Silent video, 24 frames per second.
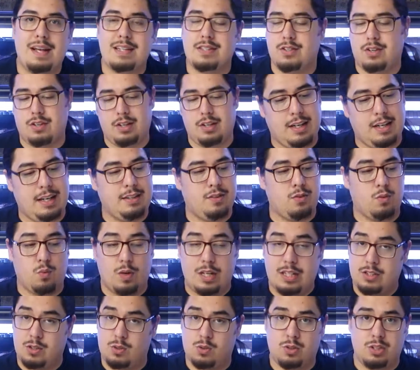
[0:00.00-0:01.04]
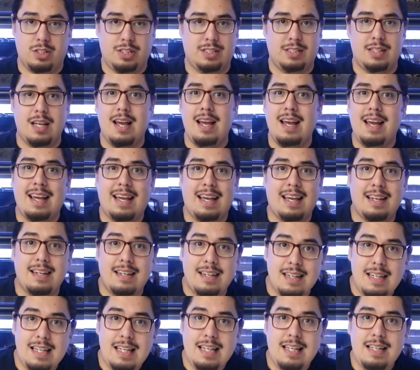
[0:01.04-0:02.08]
It's to get the resources it
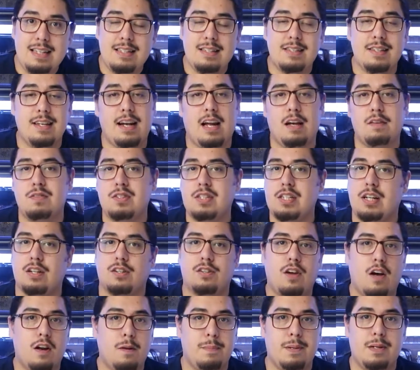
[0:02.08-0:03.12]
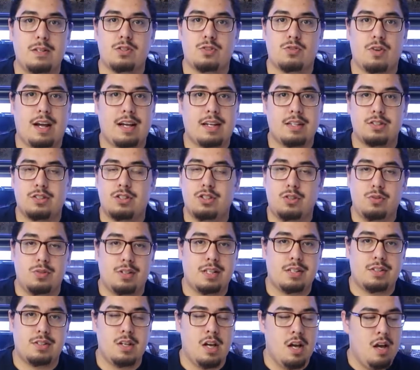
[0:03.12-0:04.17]
needs, and I've seen a lot of bearded dragons do
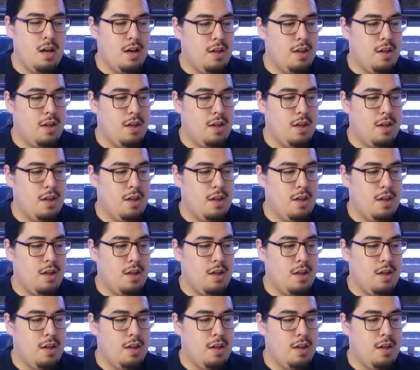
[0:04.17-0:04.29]
this.